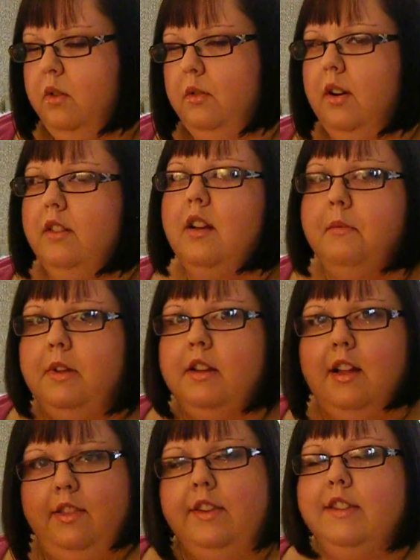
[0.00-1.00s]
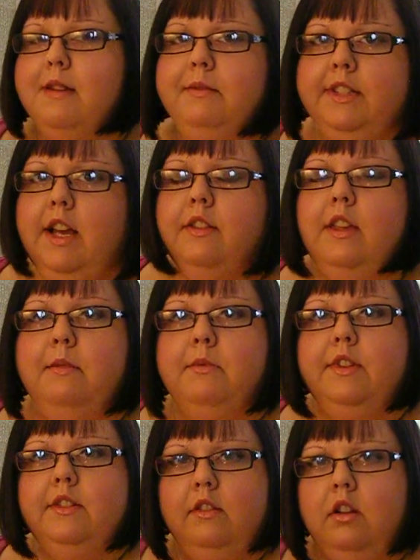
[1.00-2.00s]
Well, I mean, not the same exact thing,
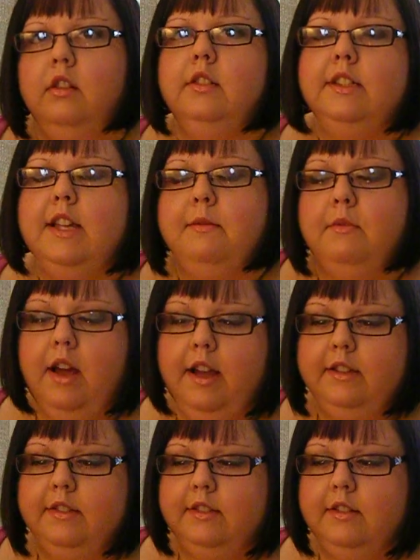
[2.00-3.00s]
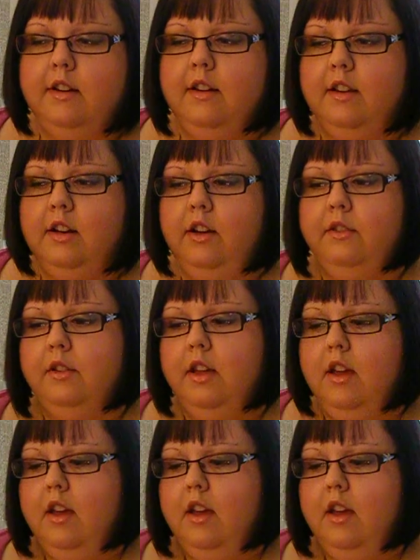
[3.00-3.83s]
but along the same lines, you know.